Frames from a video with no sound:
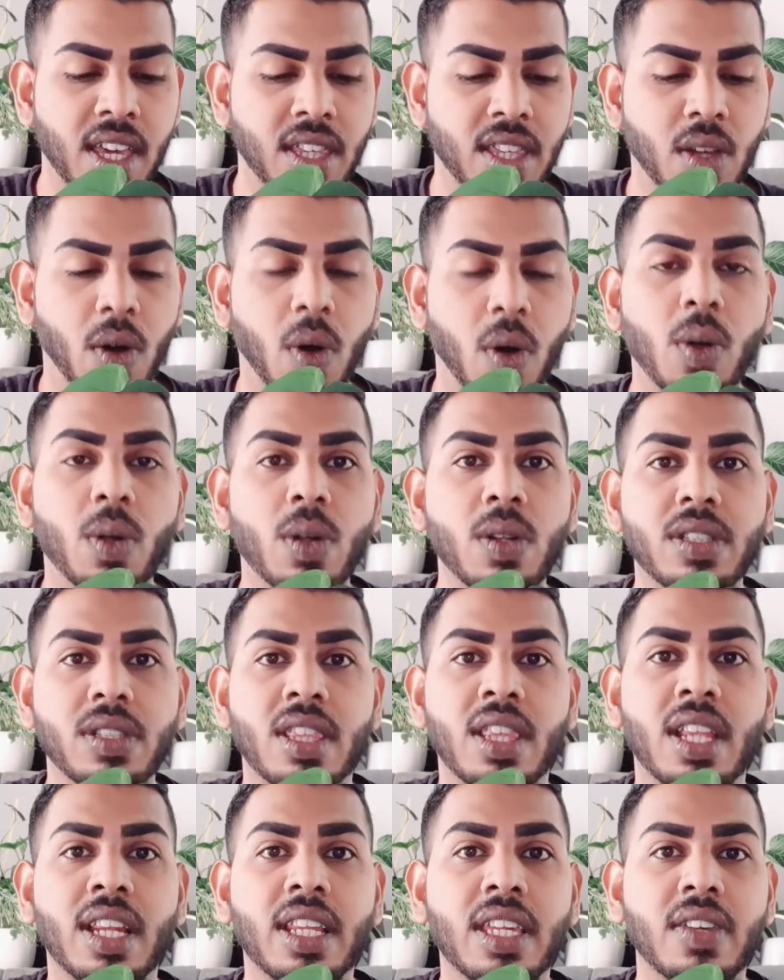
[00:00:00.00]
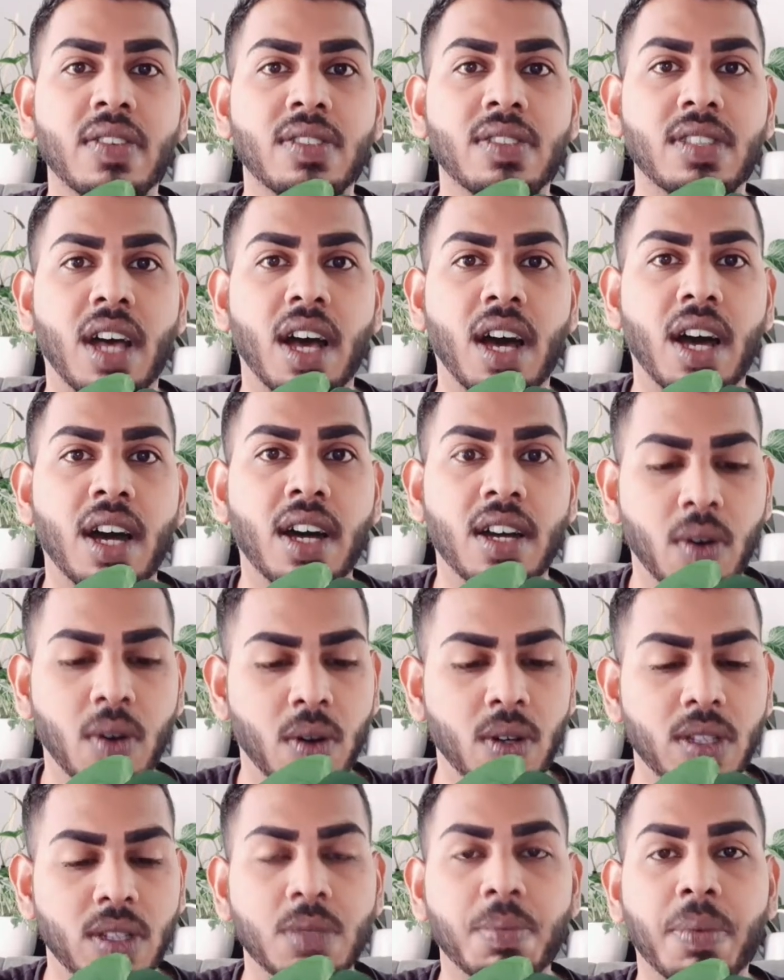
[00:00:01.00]
the holes in the leaves are
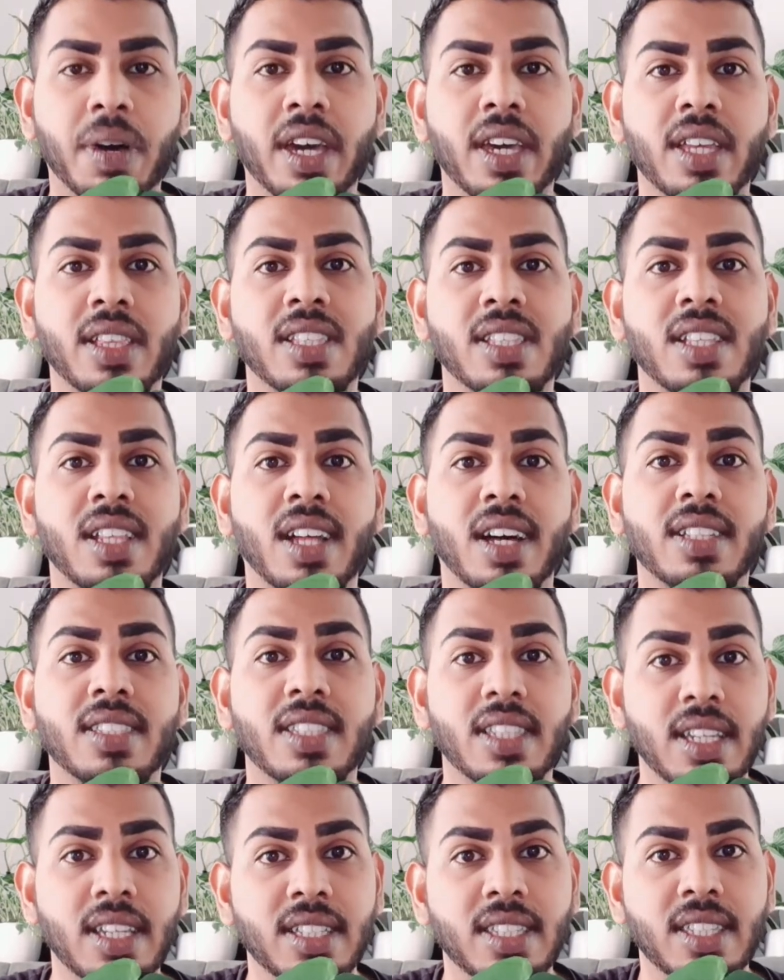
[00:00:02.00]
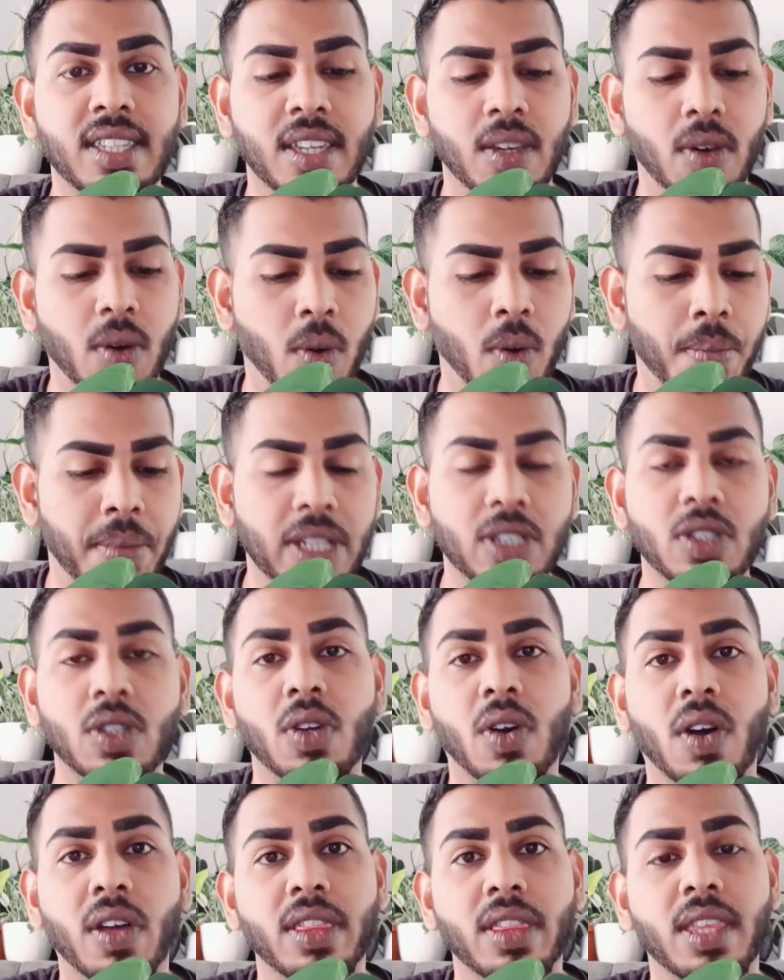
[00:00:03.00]
caused by the slugs eating or
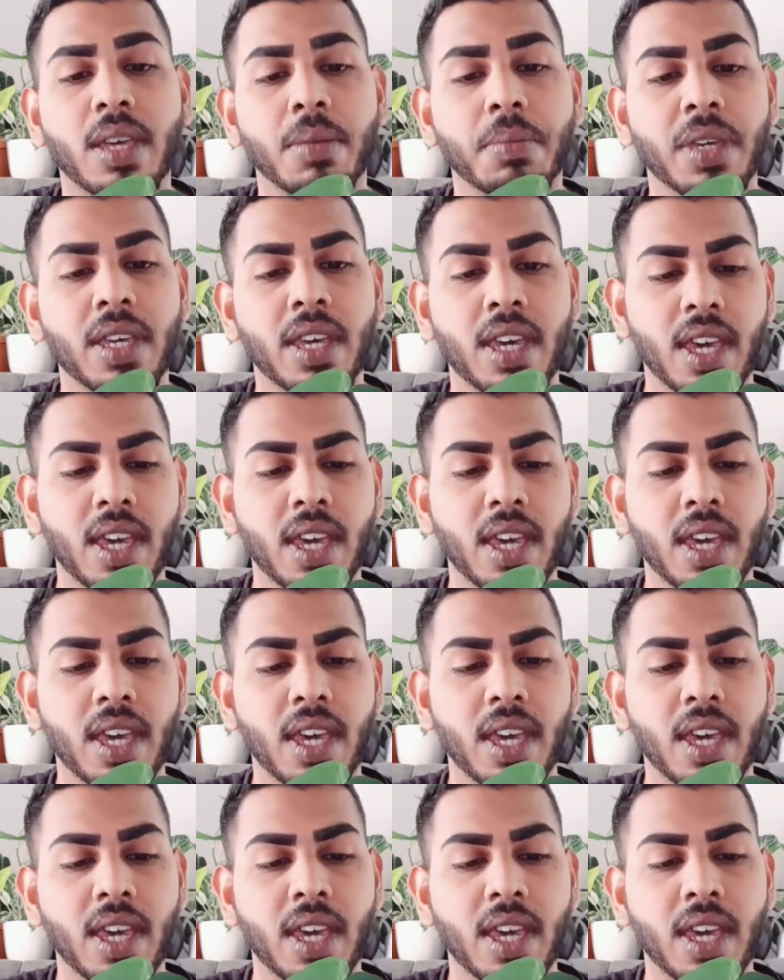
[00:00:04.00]
munching on them.